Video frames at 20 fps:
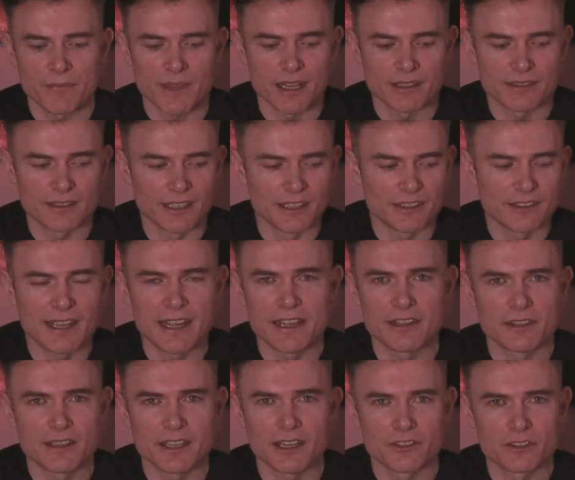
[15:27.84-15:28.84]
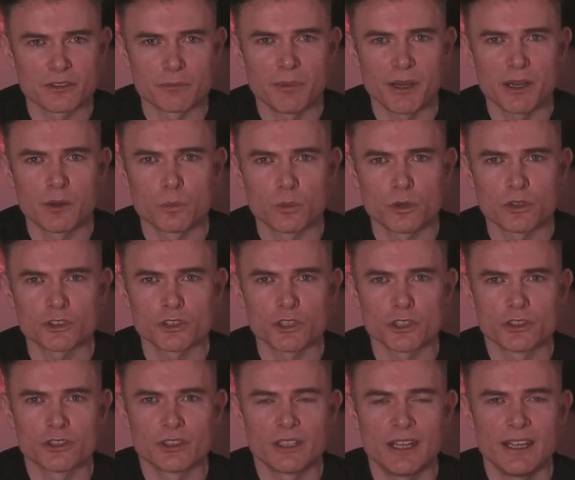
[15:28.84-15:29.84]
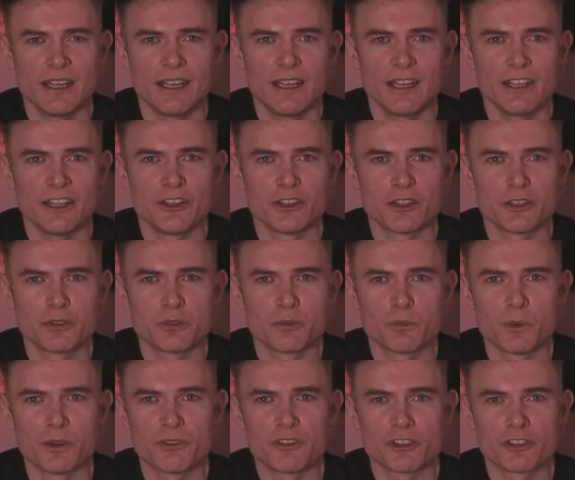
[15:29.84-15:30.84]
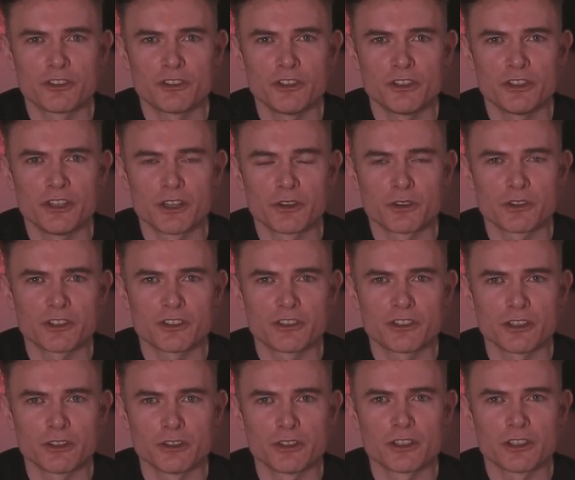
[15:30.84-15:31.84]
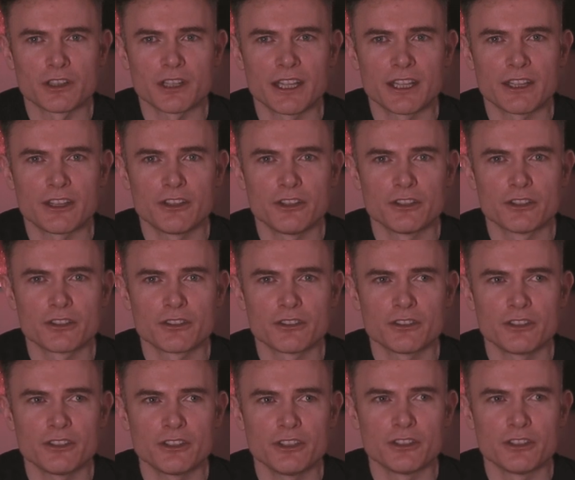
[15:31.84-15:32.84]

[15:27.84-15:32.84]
a £10,000 watch on, with your suit in order to look like you're